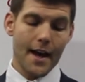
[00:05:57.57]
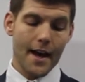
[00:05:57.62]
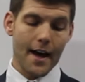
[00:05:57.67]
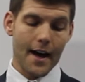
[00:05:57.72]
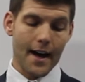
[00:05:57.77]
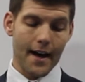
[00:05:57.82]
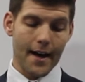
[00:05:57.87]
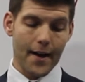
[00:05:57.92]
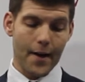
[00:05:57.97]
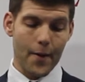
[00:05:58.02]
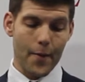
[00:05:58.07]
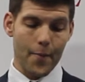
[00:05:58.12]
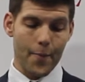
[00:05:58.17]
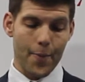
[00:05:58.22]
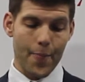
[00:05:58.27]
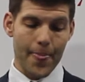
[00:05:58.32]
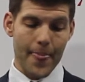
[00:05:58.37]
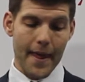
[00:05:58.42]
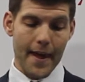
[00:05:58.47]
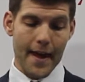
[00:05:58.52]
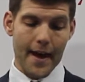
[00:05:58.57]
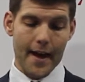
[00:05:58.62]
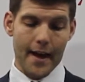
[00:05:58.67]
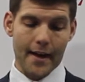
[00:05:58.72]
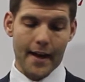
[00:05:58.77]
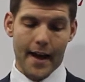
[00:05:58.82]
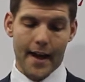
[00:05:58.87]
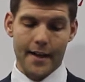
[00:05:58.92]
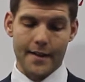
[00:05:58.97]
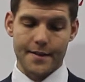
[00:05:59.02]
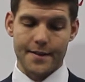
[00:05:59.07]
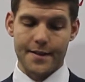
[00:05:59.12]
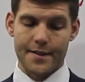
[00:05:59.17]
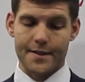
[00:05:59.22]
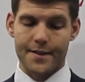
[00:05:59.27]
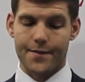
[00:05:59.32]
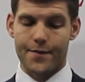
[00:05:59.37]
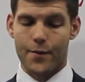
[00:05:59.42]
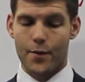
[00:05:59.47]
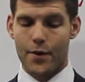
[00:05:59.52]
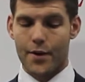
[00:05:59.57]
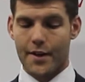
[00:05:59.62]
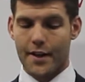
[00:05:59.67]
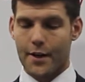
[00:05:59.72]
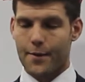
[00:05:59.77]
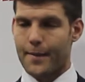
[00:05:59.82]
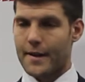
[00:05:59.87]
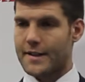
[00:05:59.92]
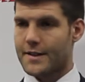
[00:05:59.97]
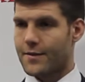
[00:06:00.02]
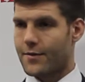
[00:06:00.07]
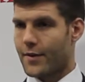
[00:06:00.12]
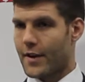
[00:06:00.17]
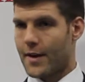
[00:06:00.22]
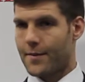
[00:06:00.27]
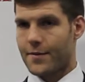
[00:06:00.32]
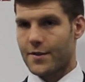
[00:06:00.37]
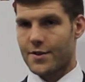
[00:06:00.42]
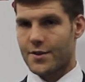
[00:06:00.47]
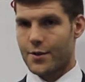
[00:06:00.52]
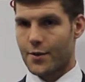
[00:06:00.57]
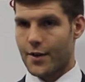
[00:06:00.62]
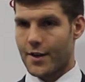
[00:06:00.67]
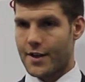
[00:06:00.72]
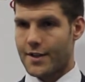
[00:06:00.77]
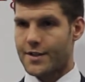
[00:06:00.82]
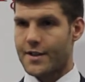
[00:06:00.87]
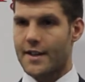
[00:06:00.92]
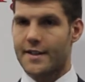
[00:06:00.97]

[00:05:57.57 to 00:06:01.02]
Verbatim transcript: um, and has 64 gigabytes of RAM for storage.